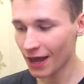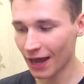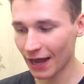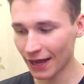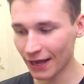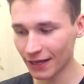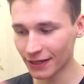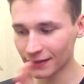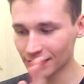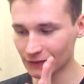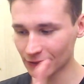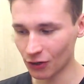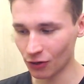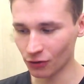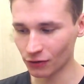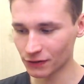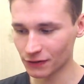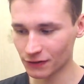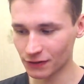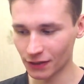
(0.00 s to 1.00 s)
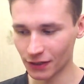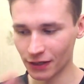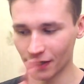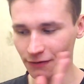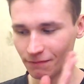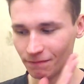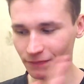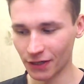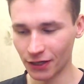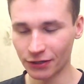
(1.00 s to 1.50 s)
And
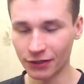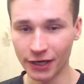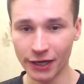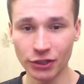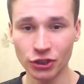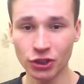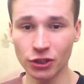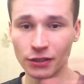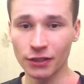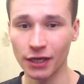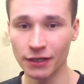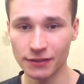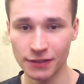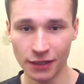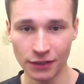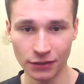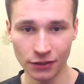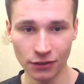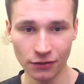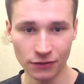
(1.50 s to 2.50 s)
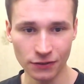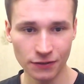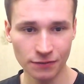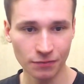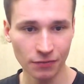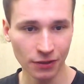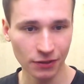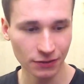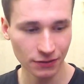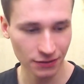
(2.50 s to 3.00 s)
also Russian, yes, I know
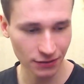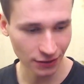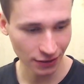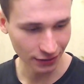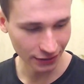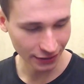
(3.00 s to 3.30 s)
uh, uh,